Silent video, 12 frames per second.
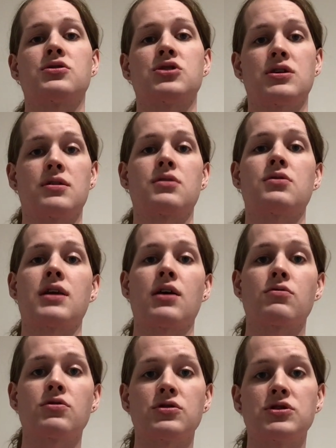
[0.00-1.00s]
She is
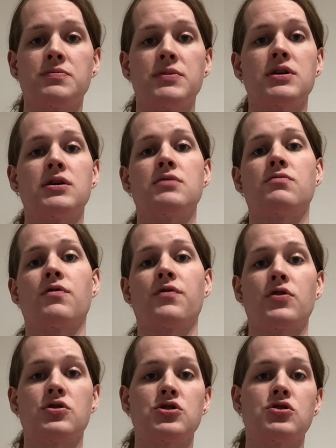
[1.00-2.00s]
now going to be
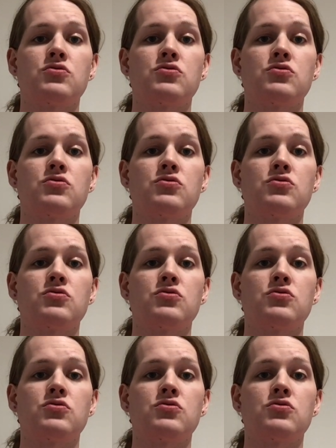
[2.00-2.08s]
referred